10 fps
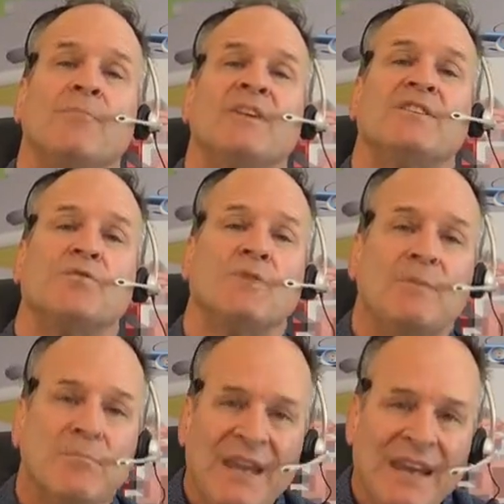but to
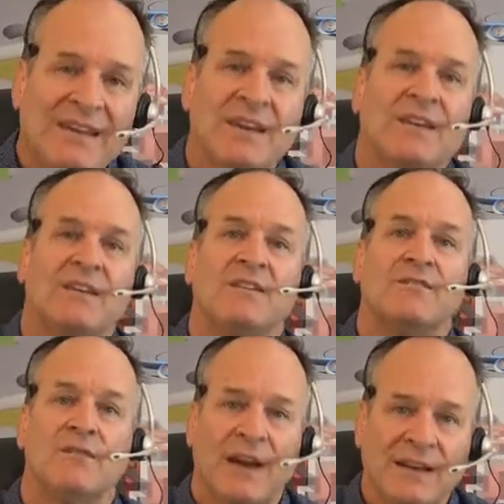repeat your
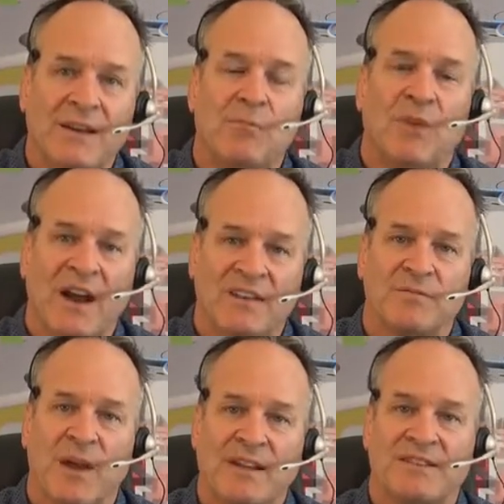freight
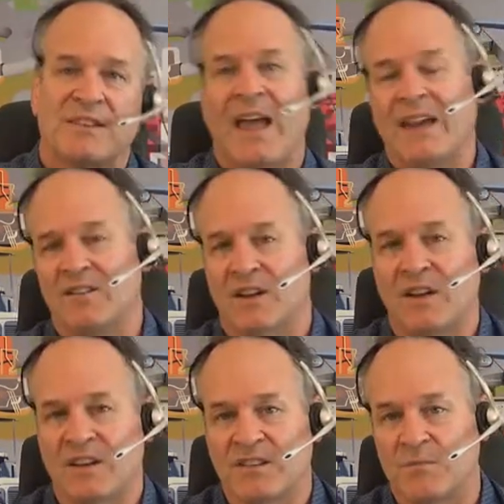prospects and your
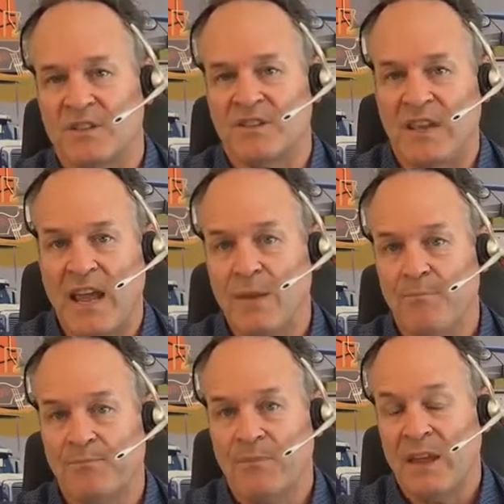customer's
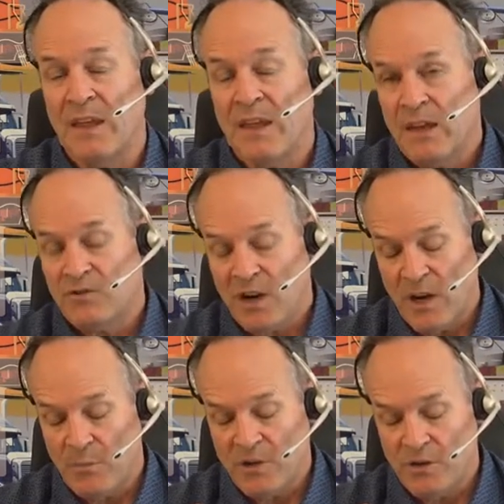name. Trait
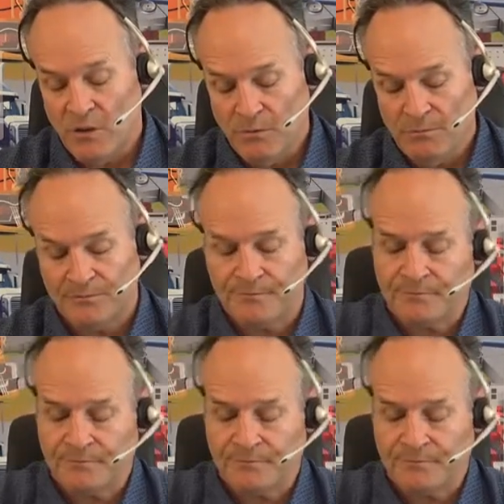number two,